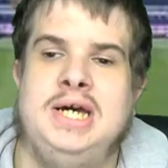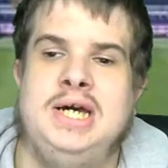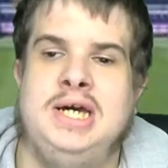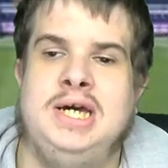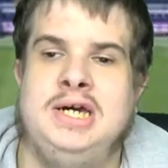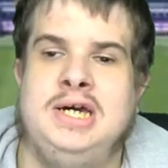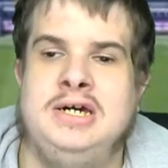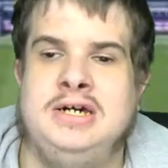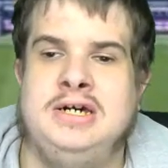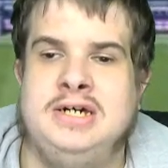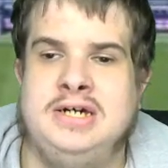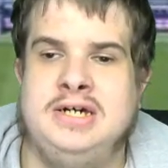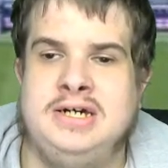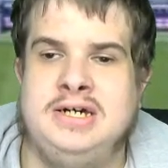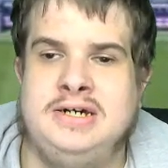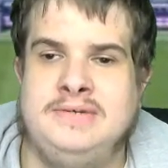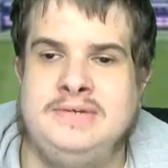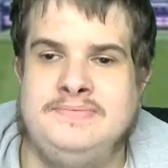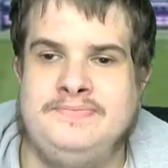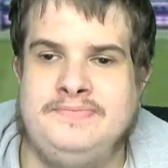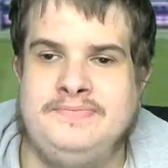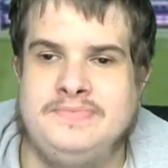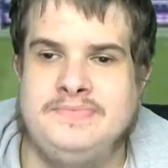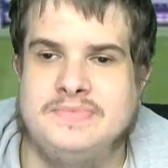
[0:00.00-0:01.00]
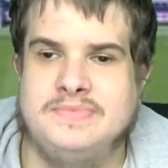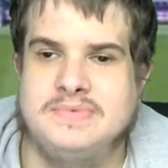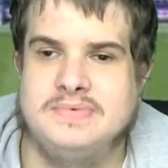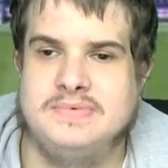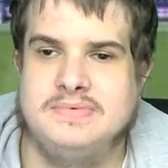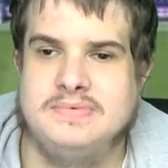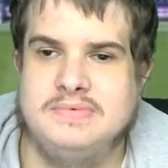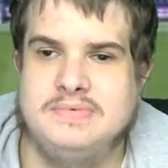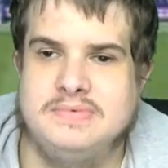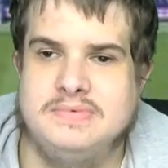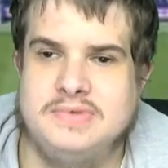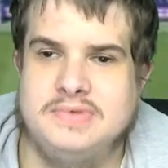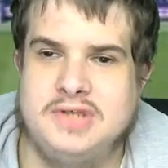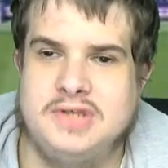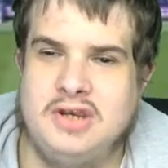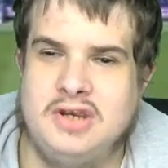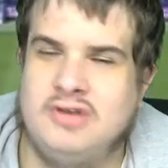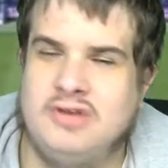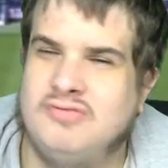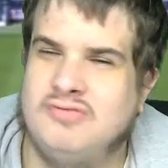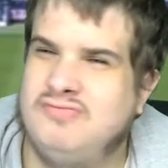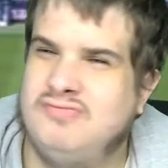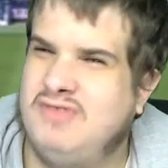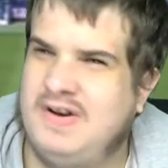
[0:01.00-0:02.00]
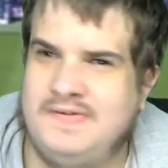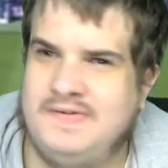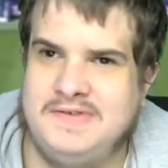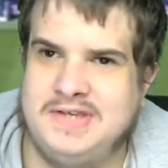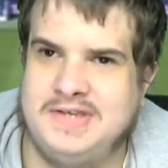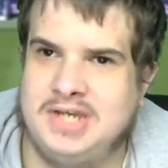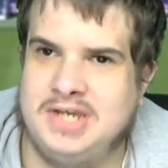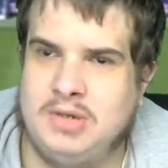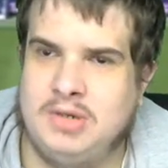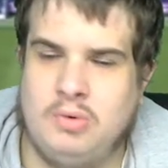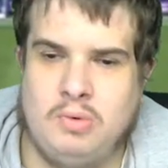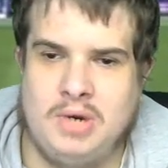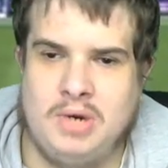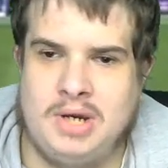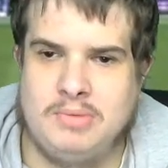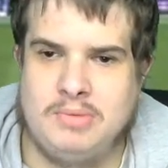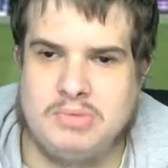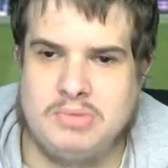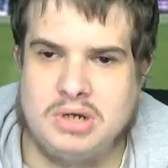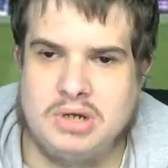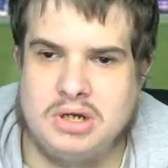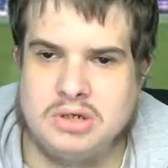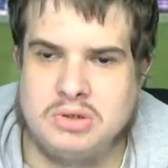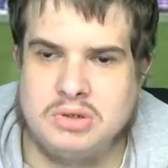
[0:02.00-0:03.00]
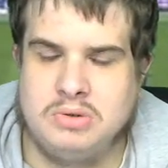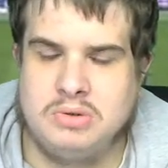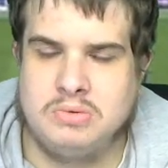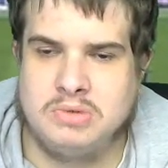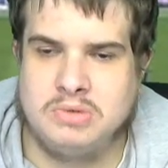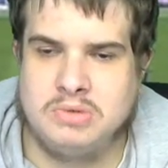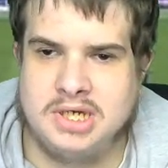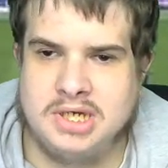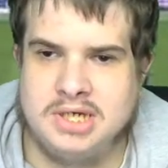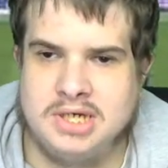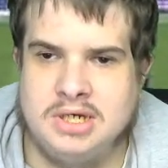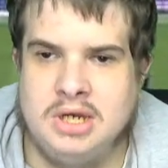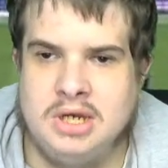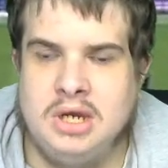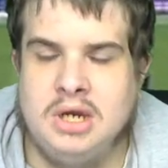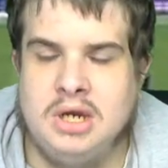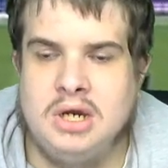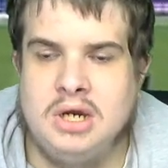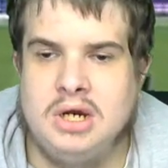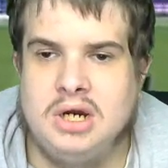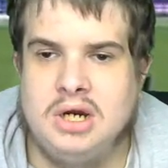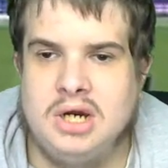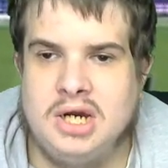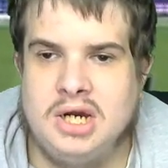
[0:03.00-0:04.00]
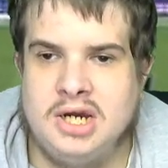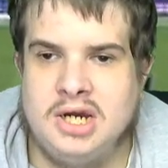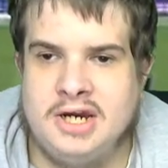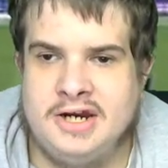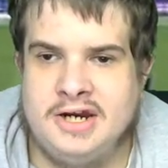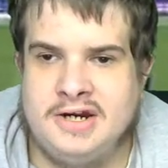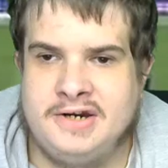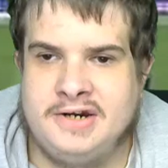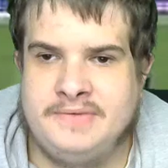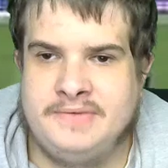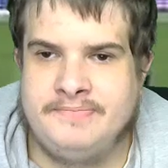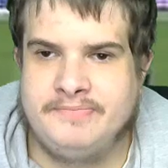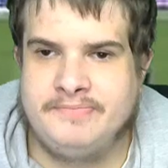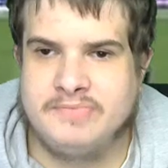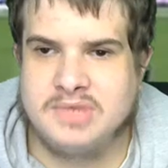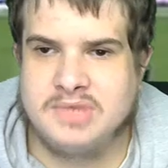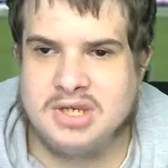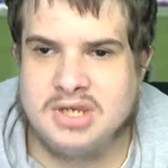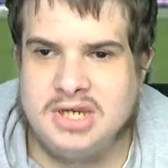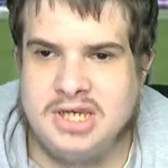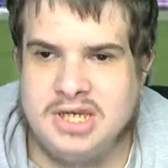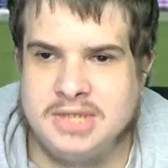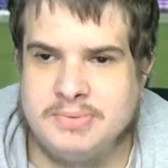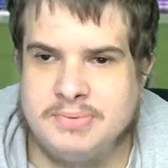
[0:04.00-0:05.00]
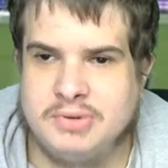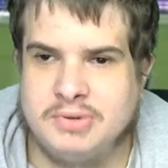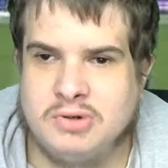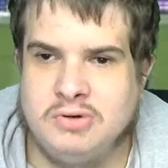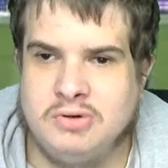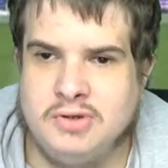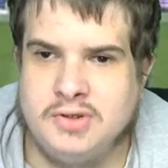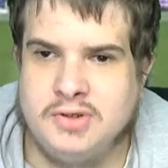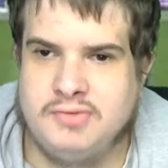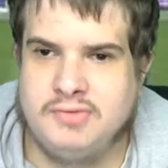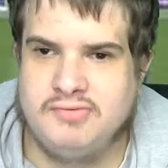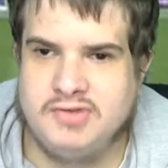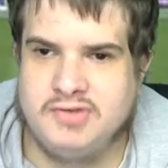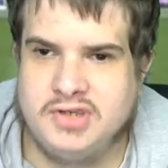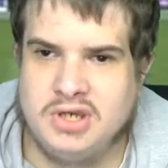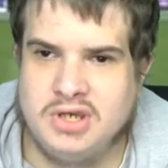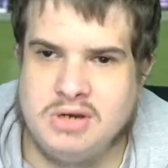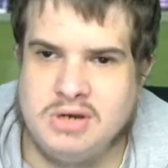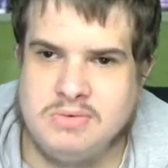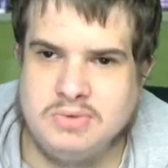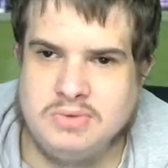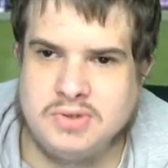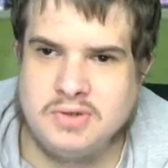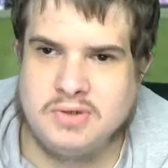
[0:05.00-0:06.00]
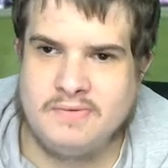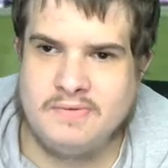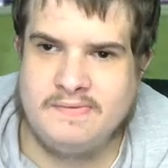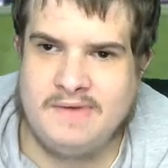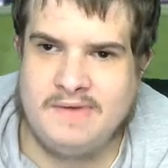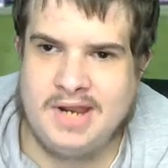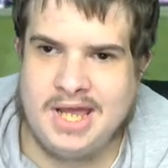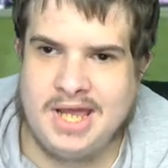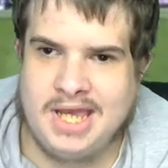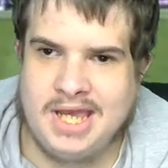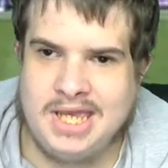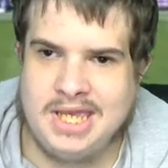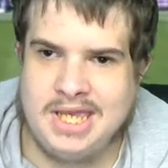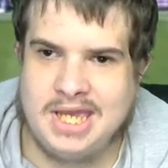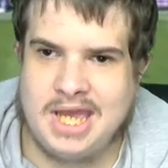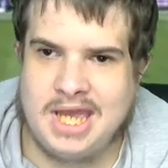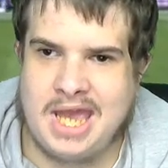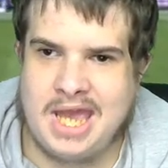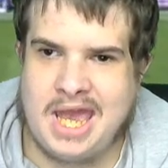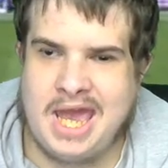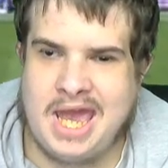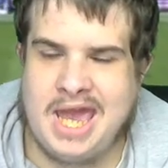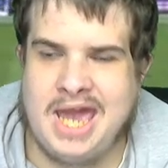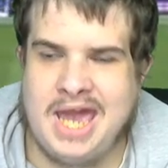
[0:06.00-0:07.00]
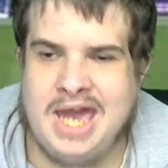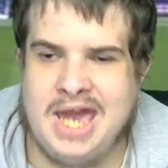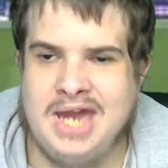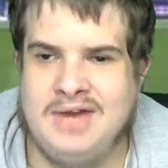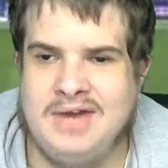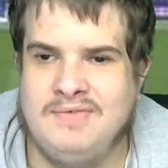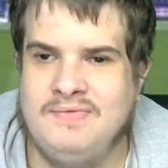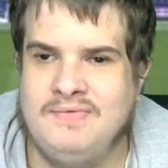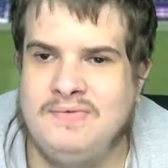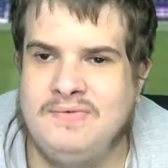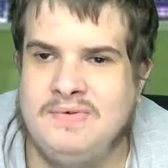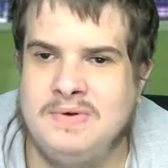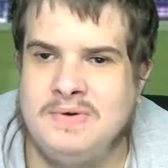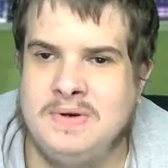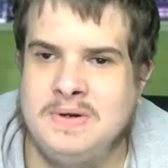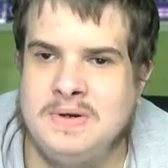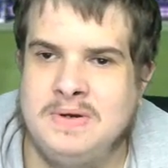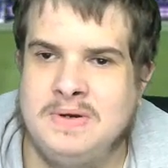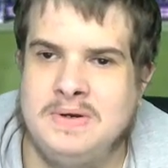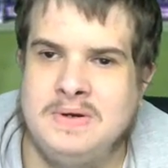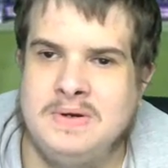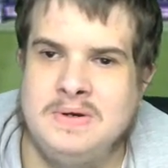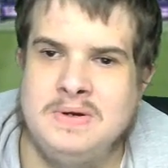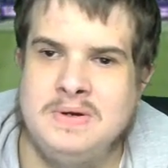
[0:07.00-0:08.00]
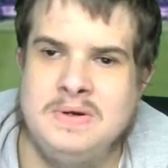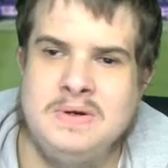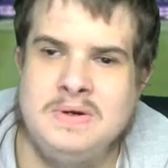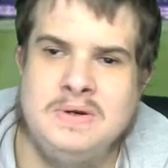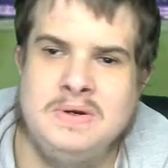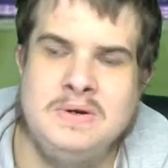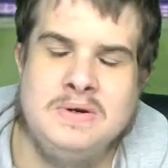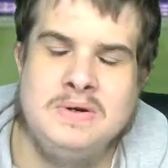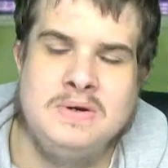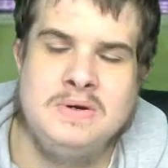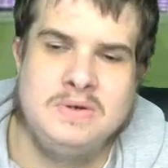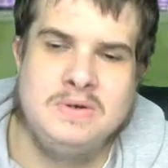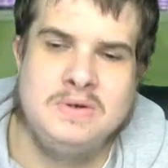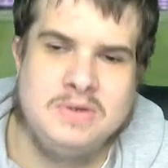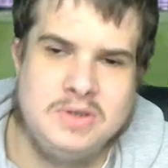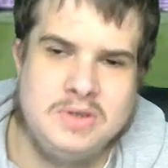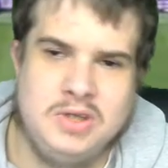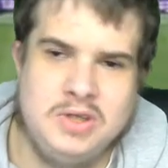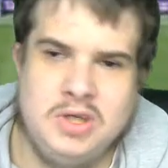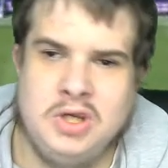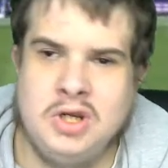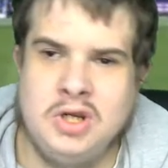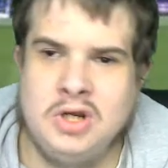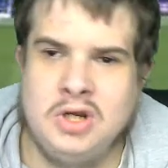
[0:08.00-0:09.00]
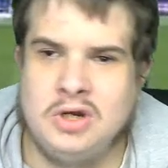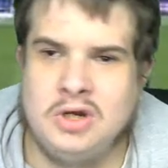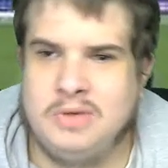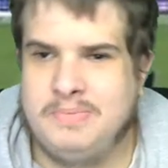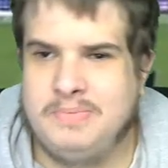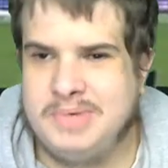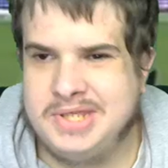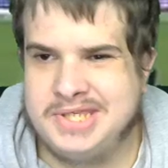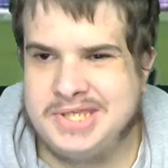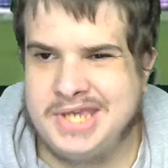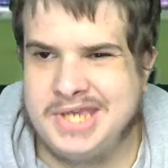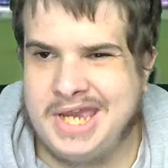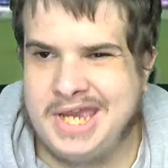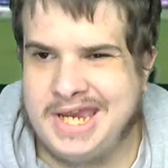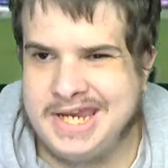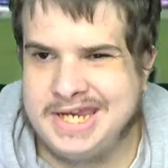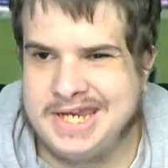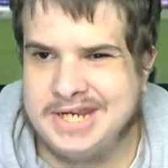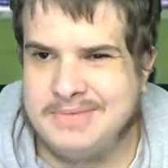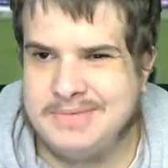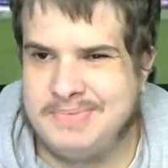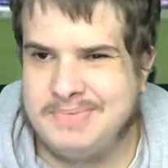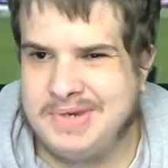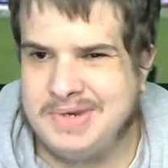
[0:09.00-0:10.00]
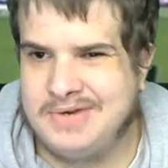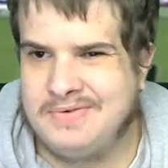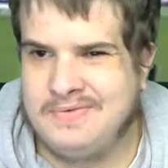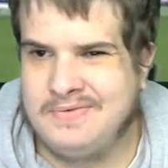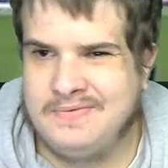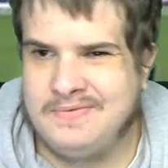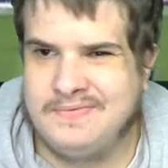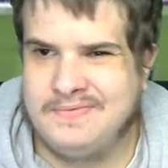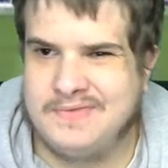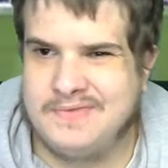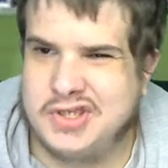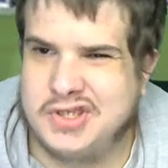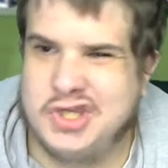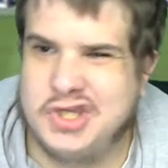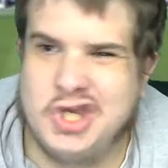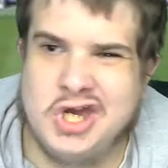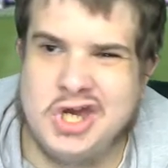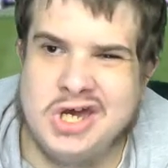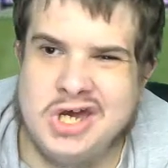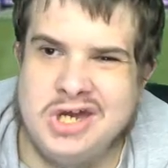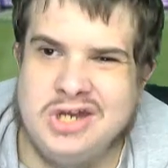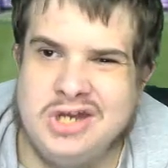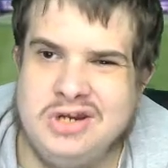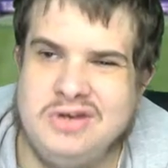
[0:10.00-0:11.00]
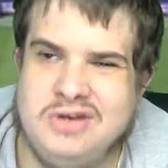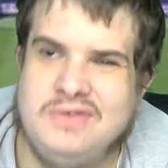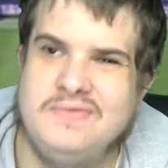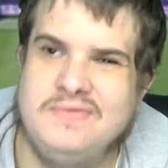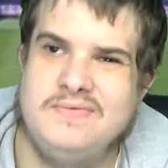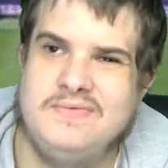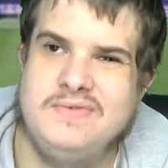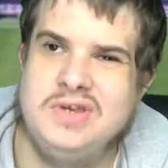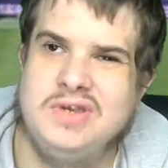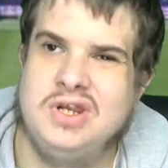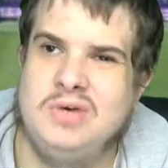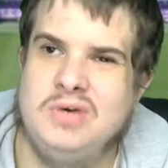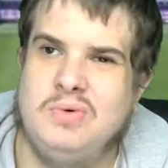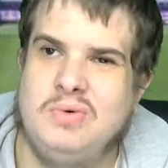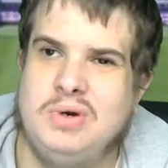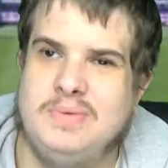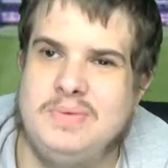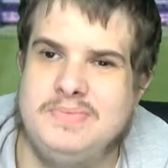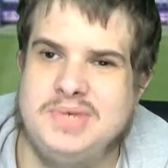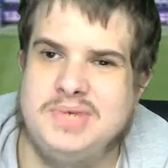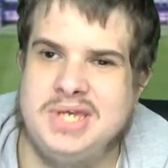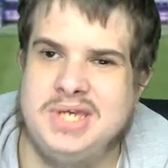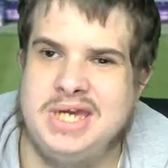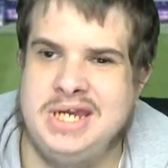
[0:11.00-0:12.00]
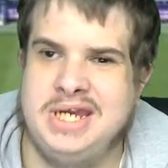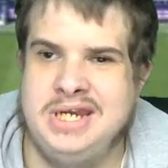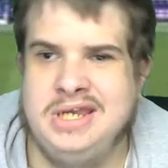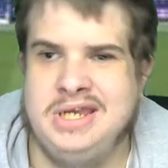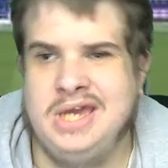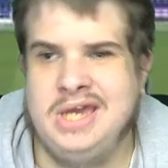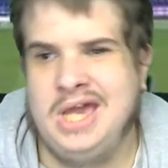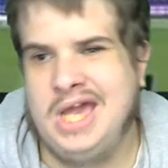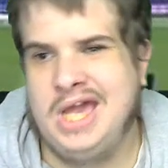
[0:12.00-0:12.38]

Um, so you can roughly tell what I'm going to call it. Um, is because results of late have, you know, been taking a bit of a turn, you know what I'm saying?